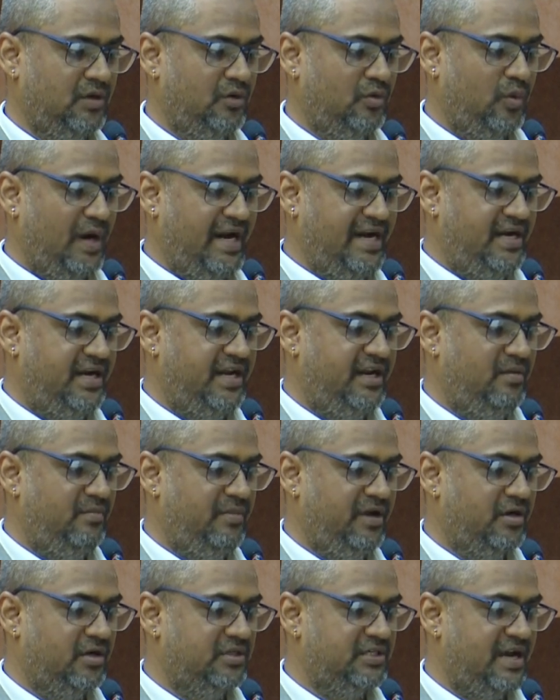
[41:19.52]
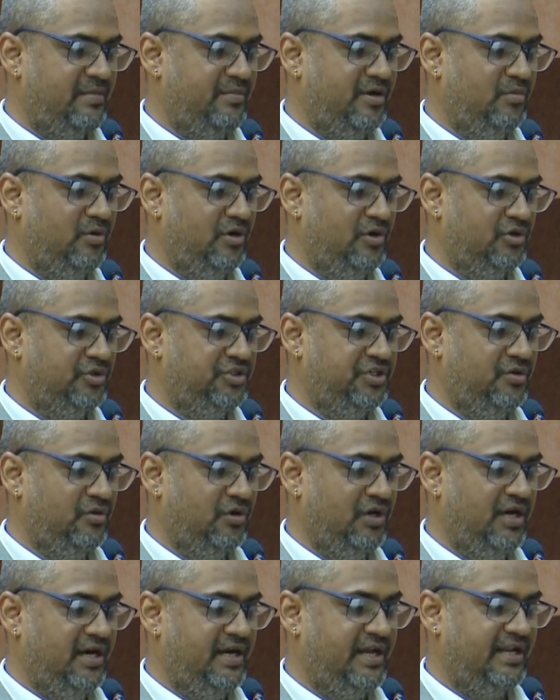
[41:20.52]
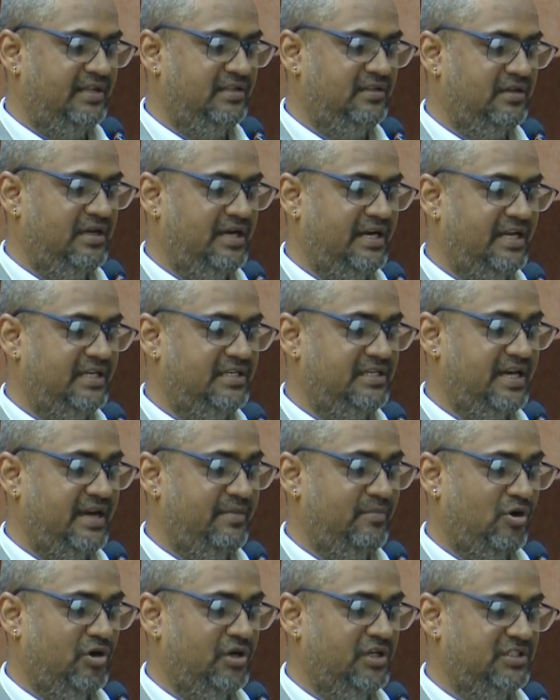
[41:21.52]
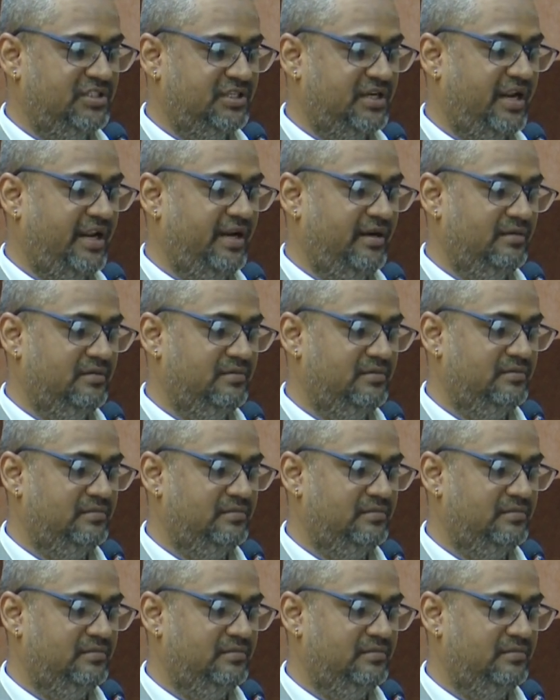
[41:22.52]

Why 10? Because I am able to see only 10 at a time on a screen.